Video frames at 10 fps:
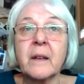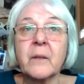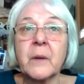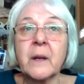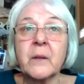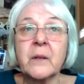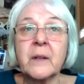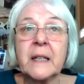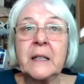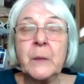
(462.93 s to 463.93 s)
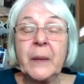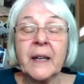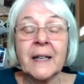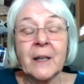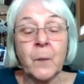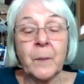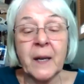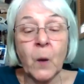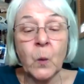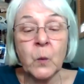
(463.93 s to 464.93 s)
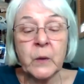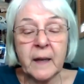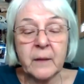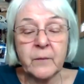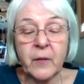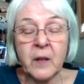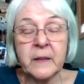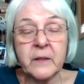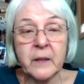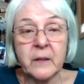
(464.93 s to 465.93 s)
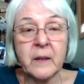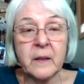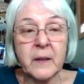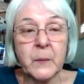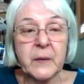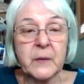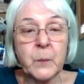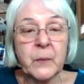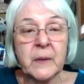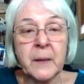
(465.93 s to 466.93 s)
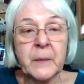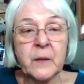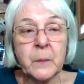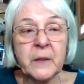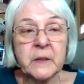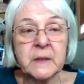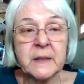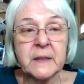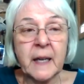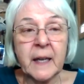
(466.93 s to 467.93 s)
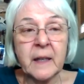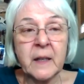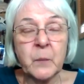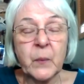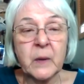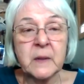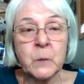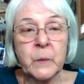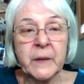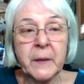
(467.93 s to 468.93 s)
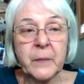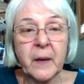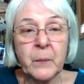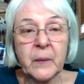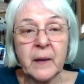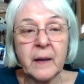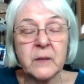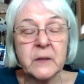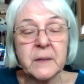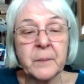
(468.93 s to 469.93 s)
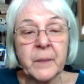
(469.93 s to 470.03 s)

When I was independent on my own, I volunteered at the Episcopal Laymen's Mission Society in Portland, William Temple House.